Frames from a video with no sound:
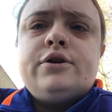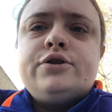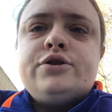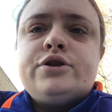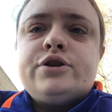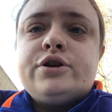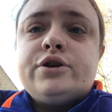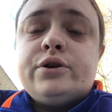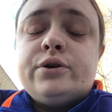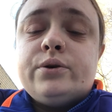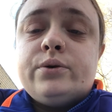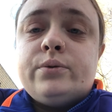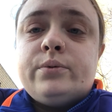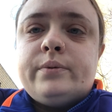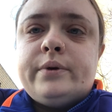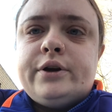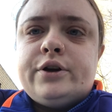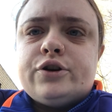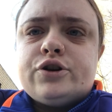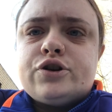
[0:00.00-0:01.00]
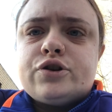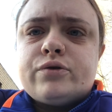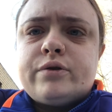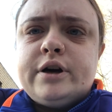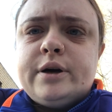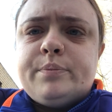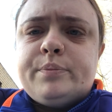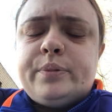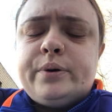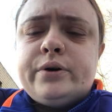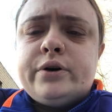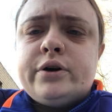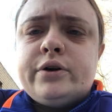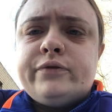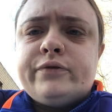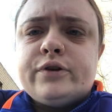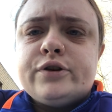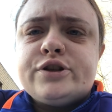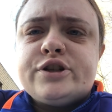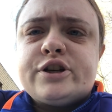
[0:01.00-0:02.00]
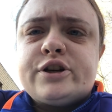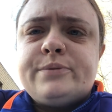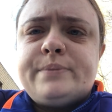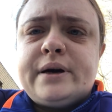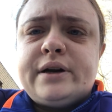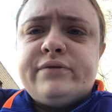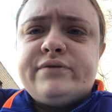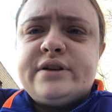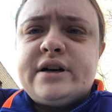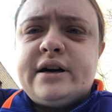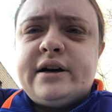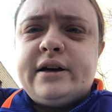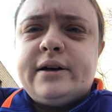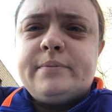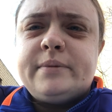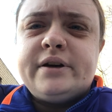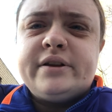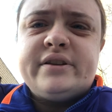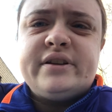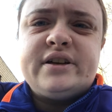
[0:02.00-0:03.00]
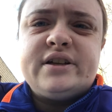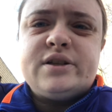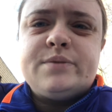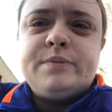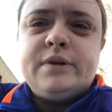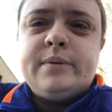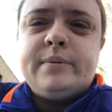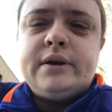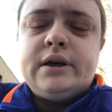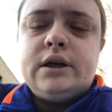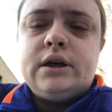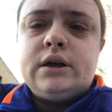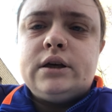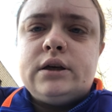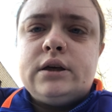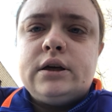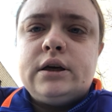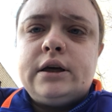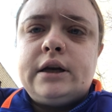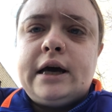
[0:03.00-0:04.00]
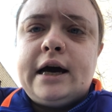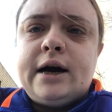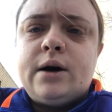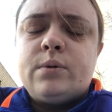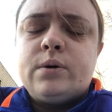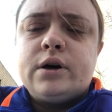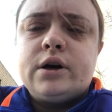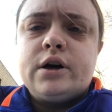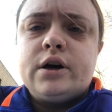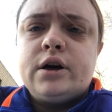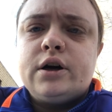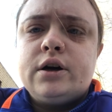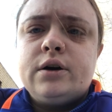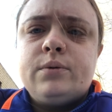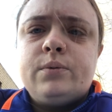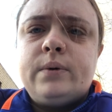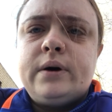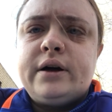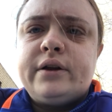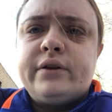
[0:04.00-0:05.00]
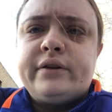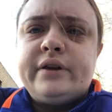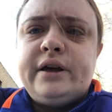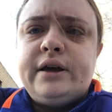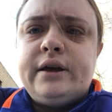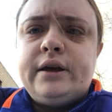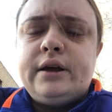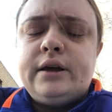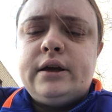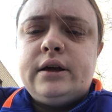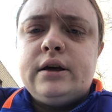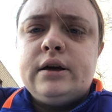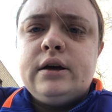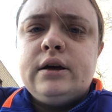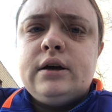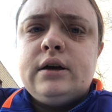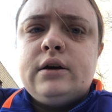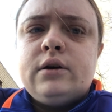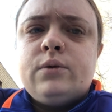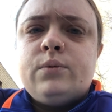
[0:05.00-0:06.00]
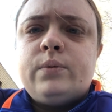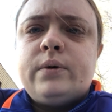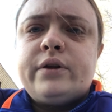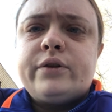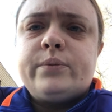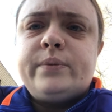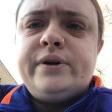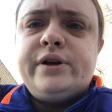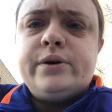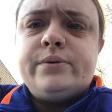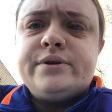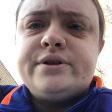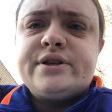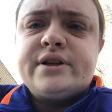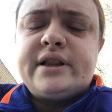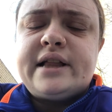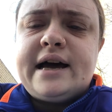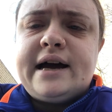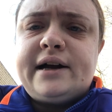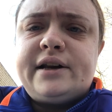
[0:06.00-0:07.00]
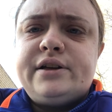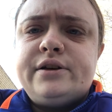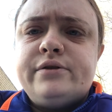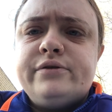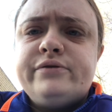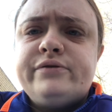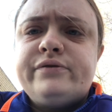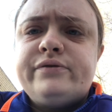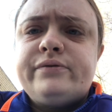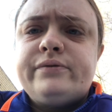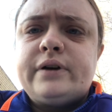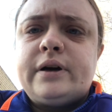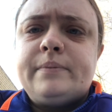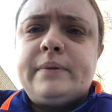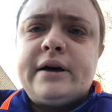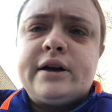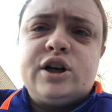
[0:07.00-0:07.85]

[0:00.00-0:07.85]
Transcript: to your trip for a certain amount of time. I think it's maybe an hour while the while the window is still active. I'm not